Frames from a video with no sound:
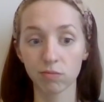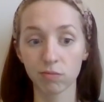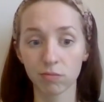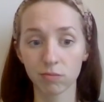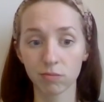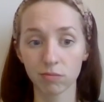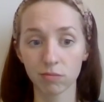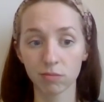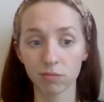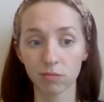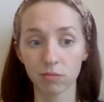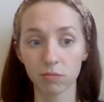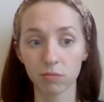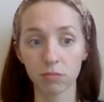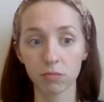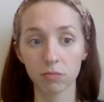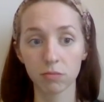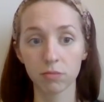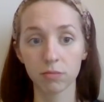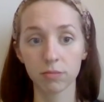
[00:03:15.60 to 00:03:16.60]

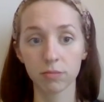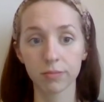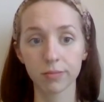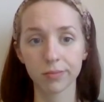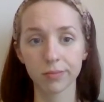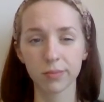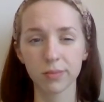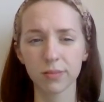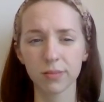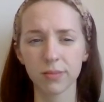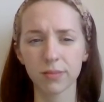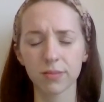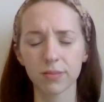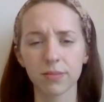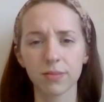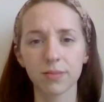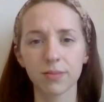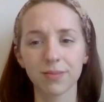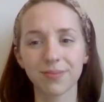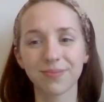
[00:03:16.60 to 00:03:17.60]

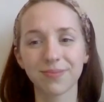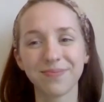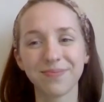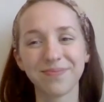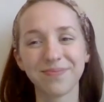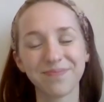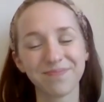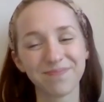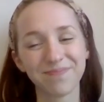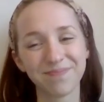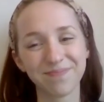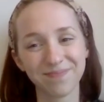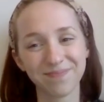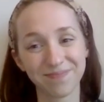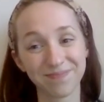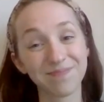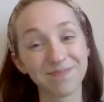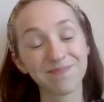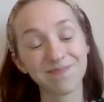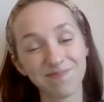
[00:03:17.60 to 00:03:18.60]

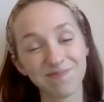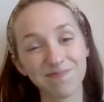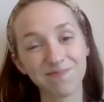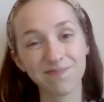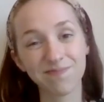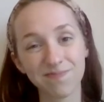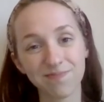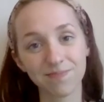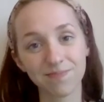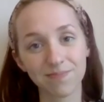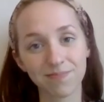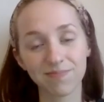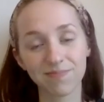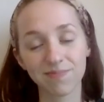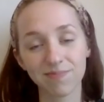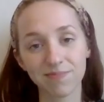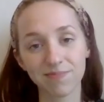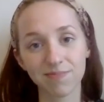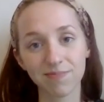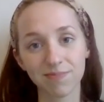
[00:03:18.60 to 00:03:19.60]

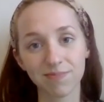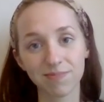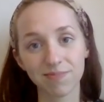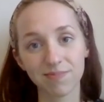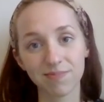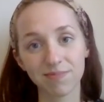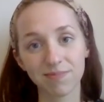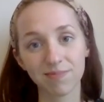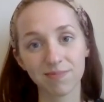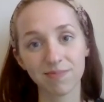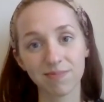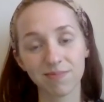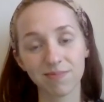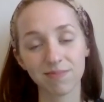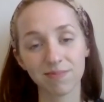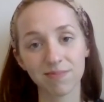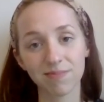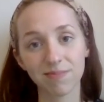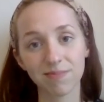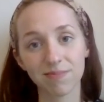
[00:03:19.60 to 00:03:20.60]

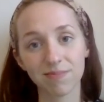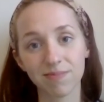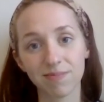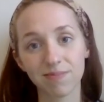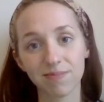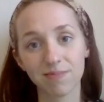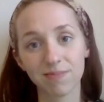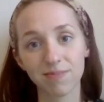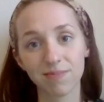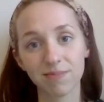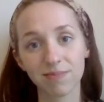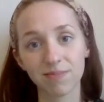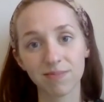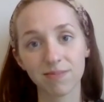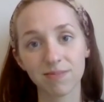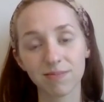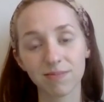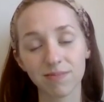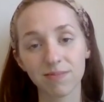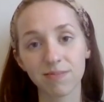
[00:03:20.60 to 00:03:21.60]

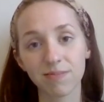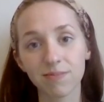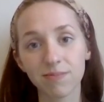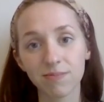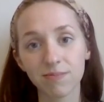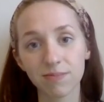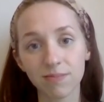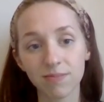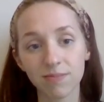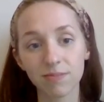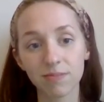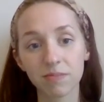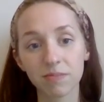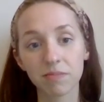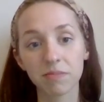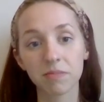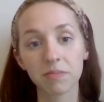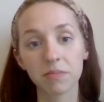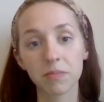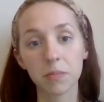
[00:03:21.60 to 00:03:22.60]

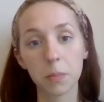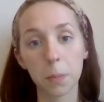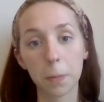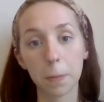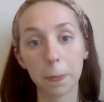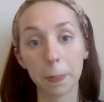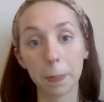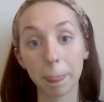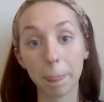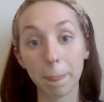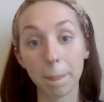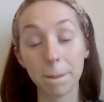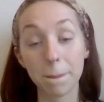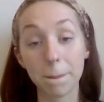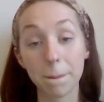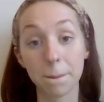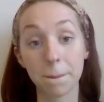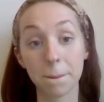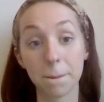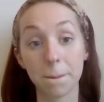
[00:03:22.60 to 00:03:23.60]
This person isn't speaking.